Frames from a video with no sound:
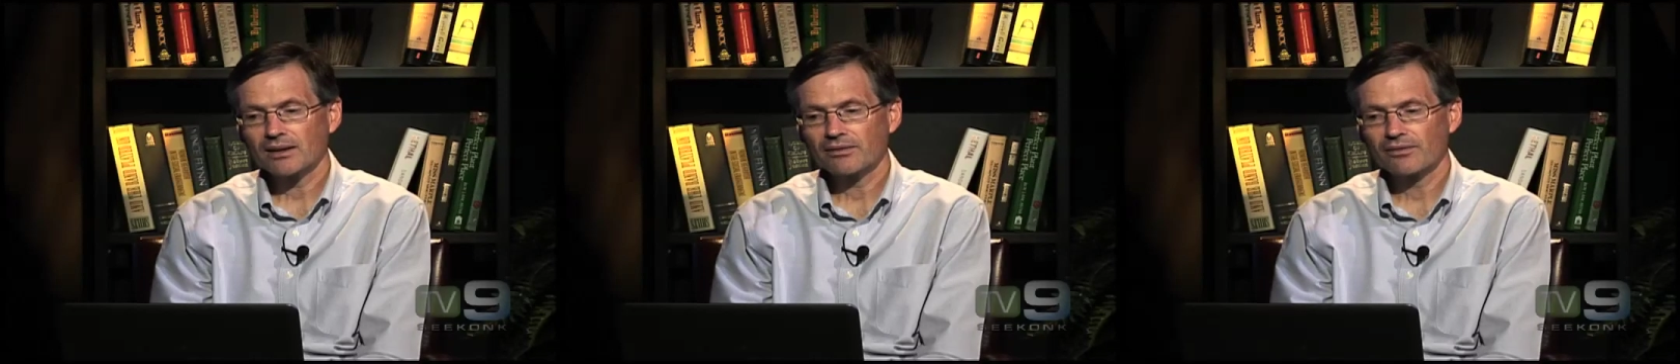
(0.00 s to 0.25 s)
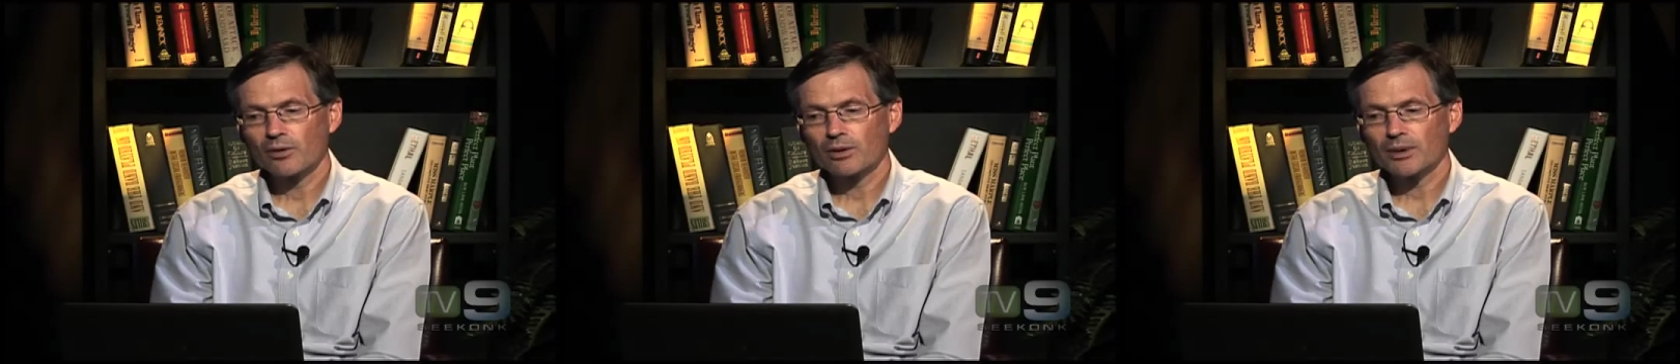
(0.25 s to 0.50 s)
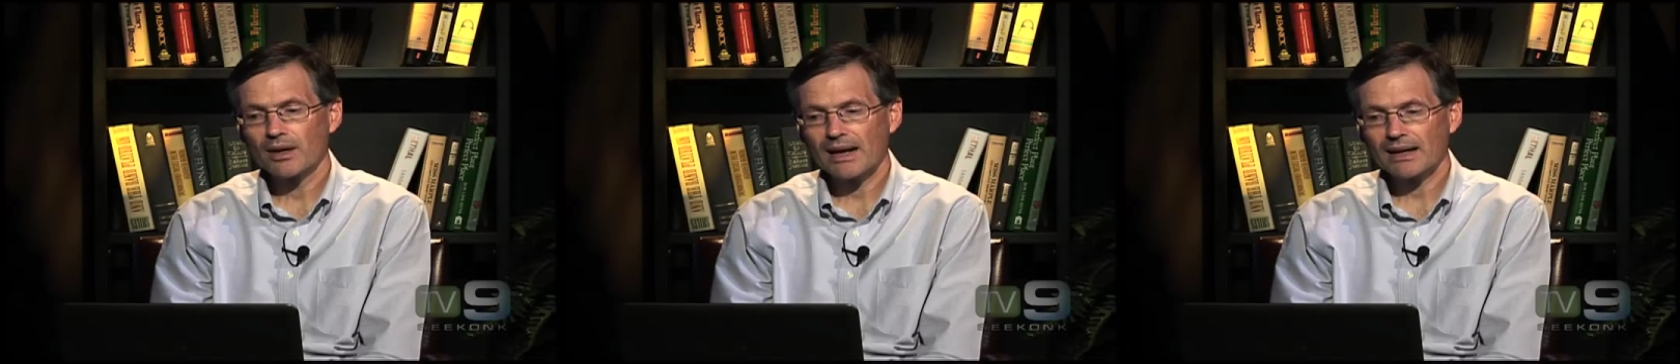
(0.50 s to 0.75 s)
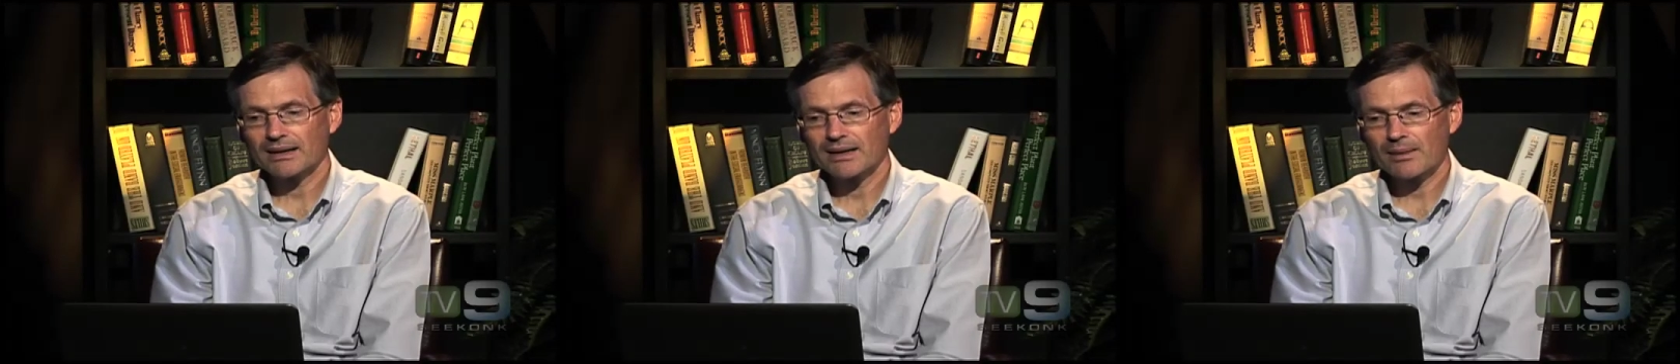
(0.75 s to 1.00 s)
a former
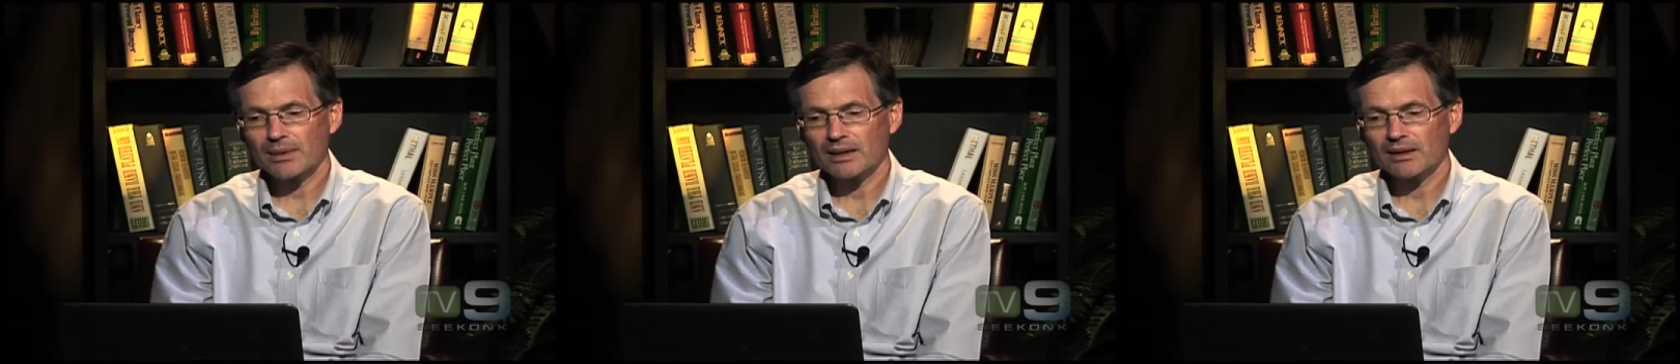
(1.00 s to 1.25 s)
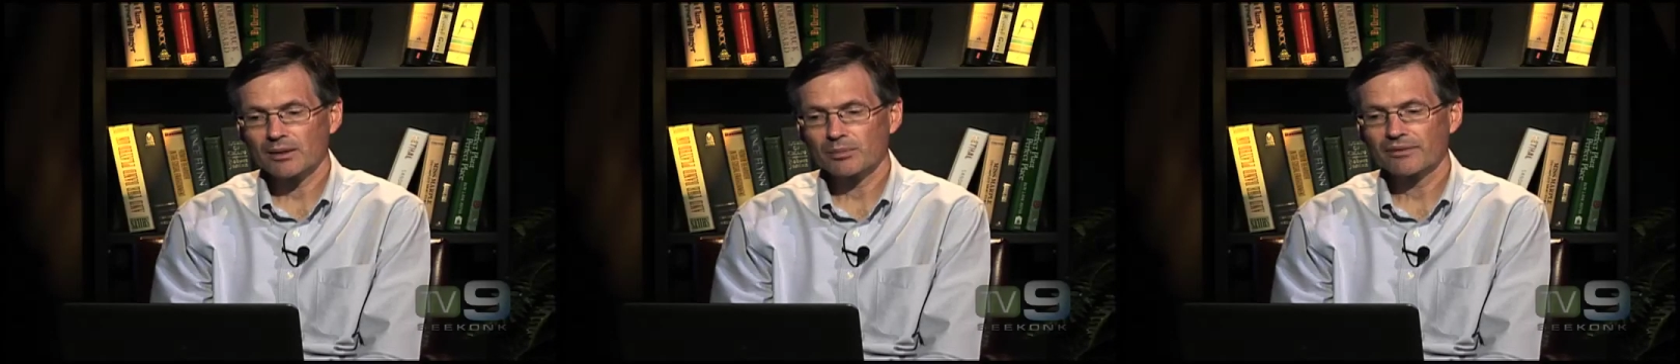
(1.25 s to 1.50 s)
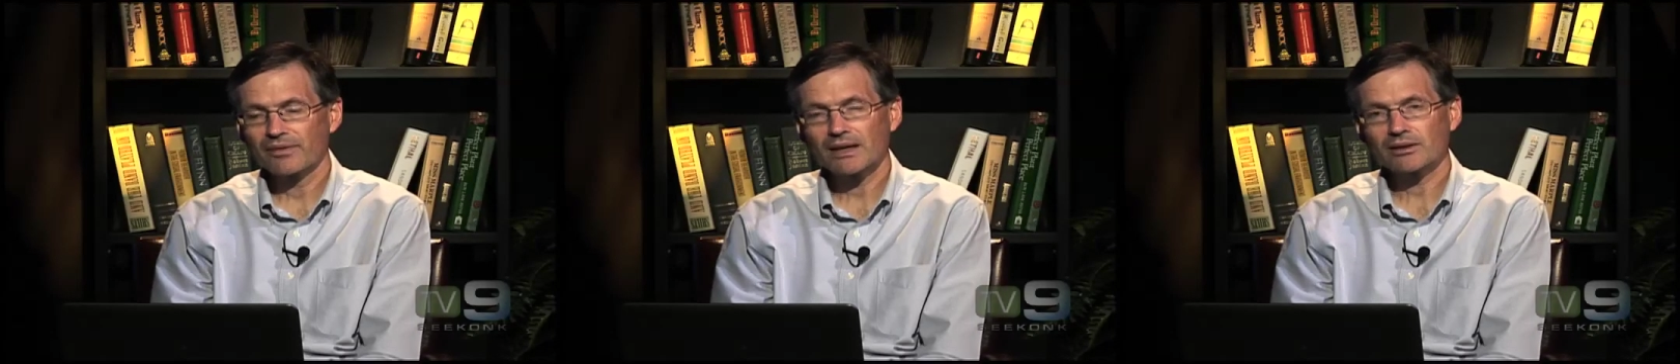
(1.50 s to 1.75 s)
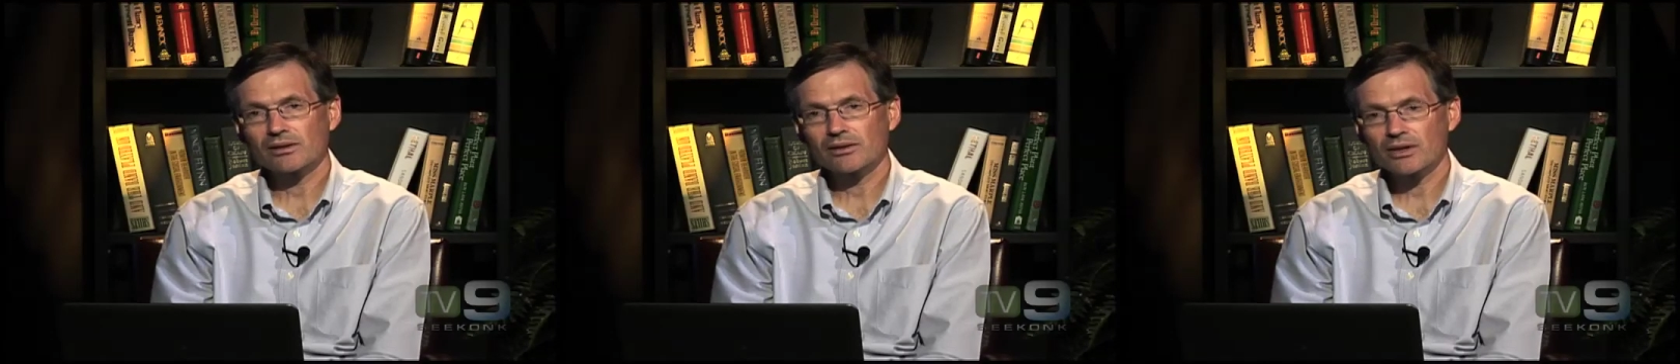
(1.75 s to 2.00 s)
academic, a
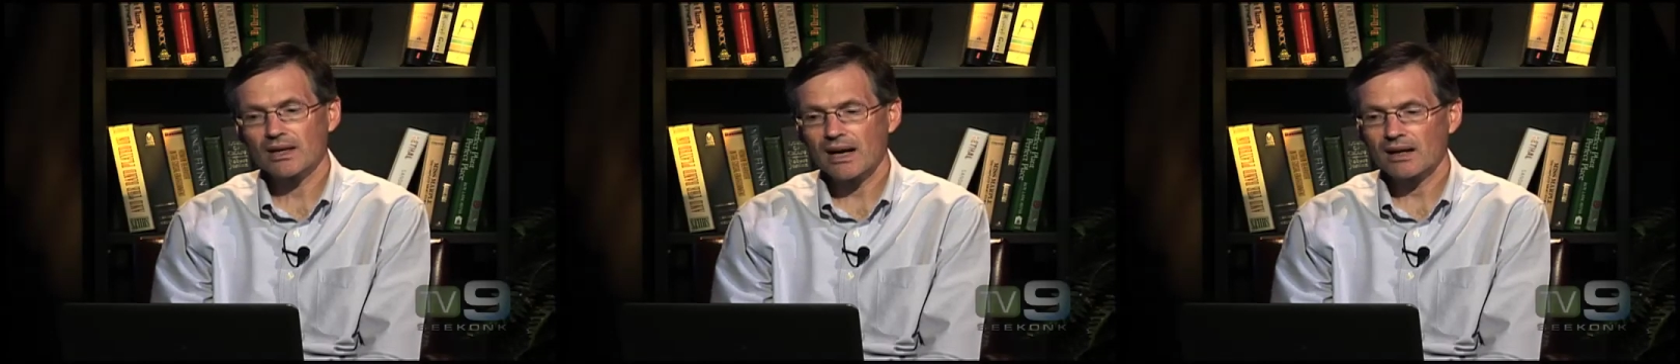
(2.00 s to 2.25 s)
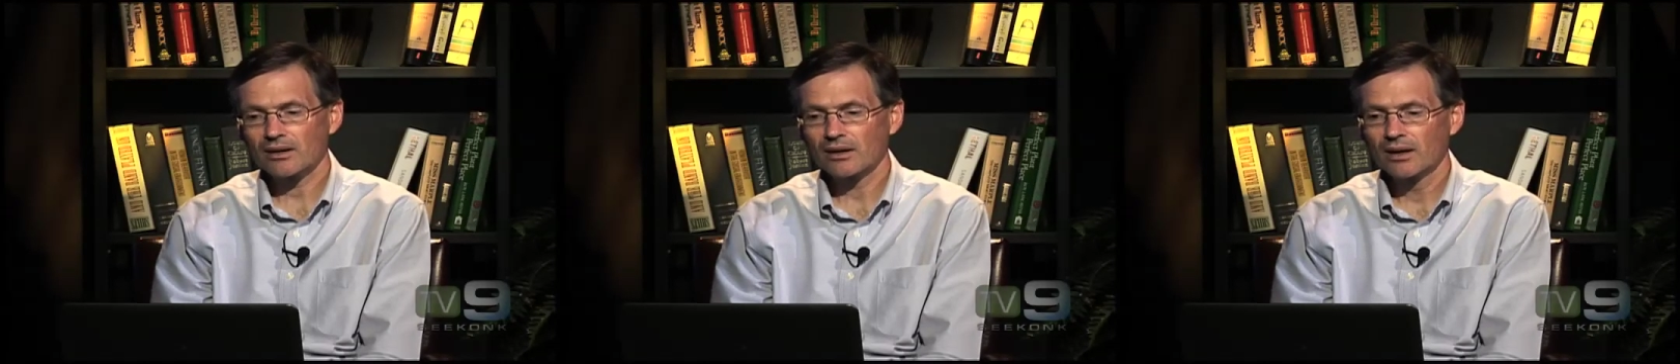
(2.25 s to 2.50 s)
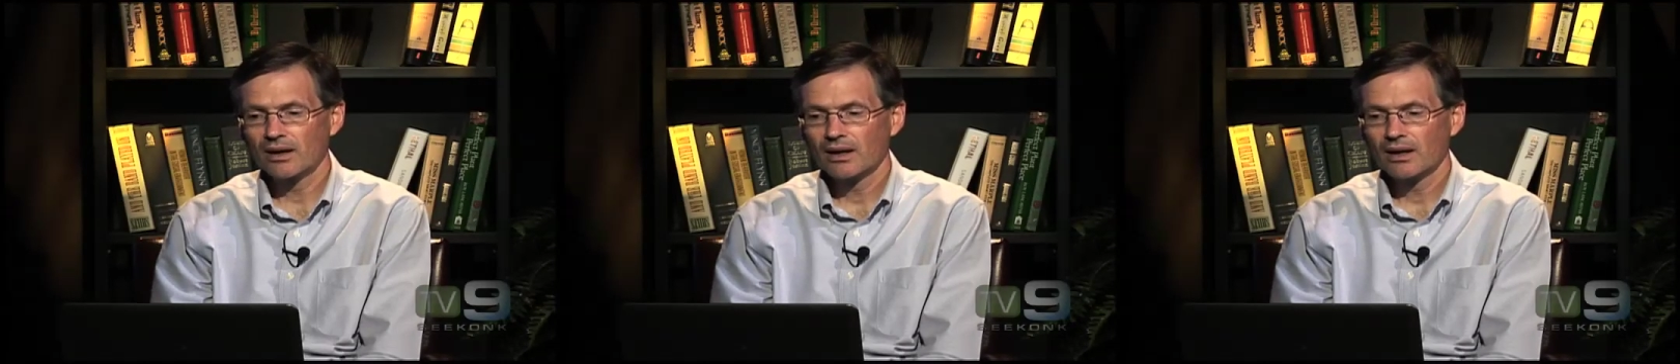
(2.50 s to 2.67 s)
professional scholar,